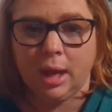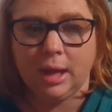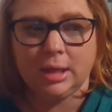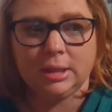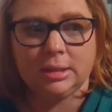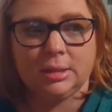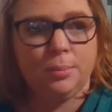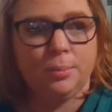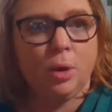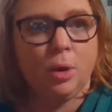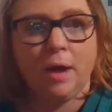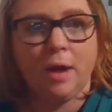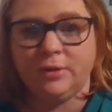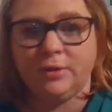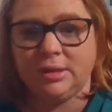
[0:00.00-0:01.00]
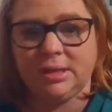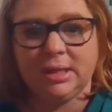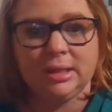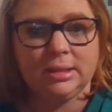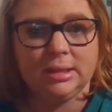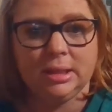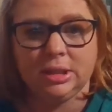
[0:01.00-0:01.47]
as
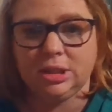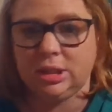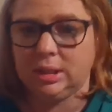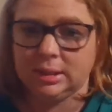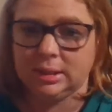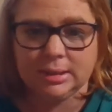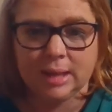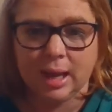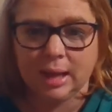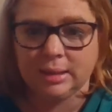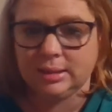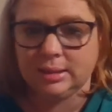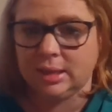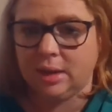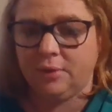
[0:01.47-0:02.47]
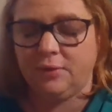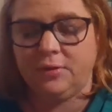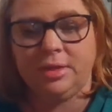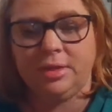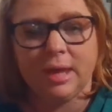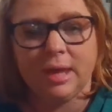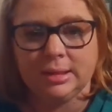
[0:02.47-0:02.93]
prophecy and teaching and signs of
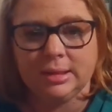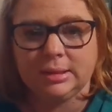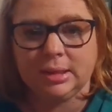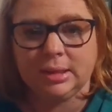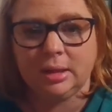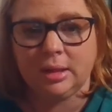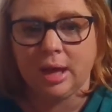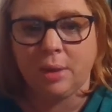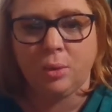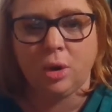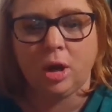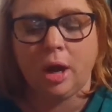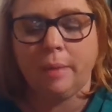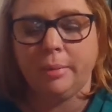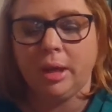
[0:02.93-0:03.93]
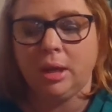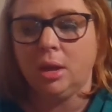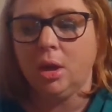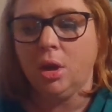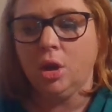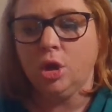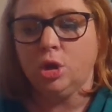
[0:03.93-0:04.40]
things that were coming.
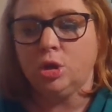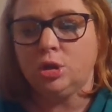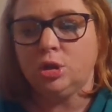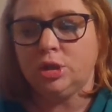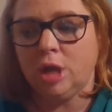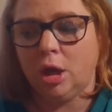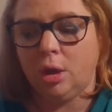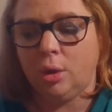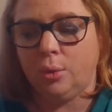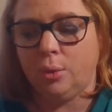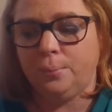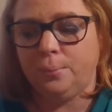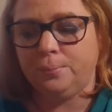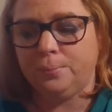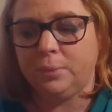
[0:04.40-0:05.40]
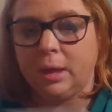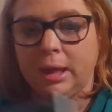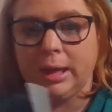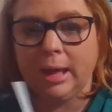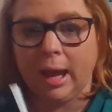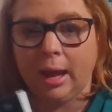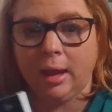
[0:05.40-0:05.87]
So,
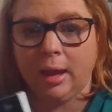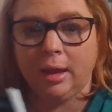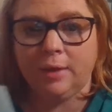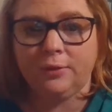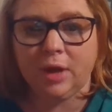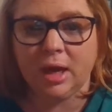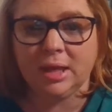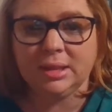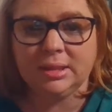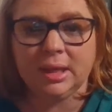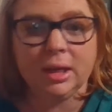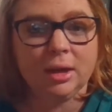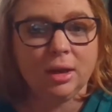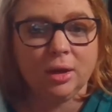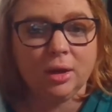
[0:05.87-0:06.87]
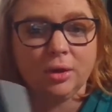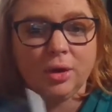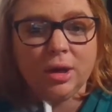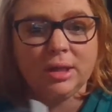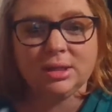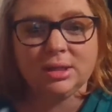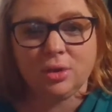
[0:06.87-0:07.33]
yeah, if you guys
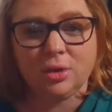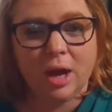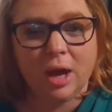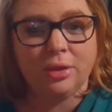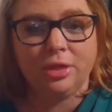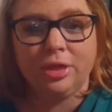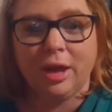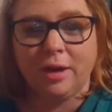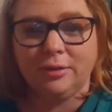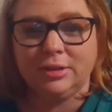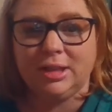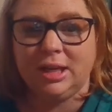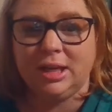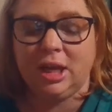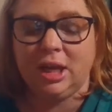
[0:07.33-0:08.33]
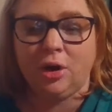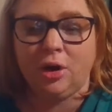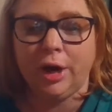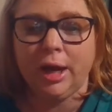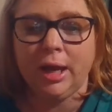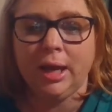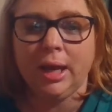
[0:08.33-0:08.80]
agree, disagree, I'd love to
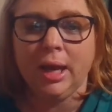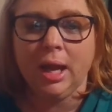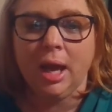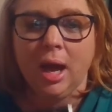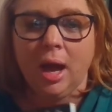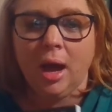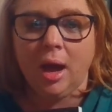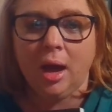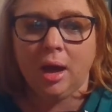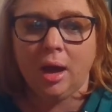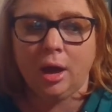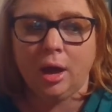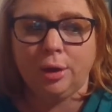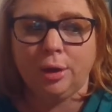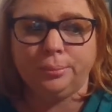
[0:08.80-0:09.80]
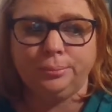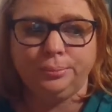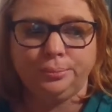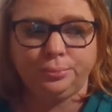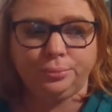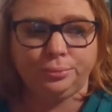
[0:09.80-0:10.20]
hear it. And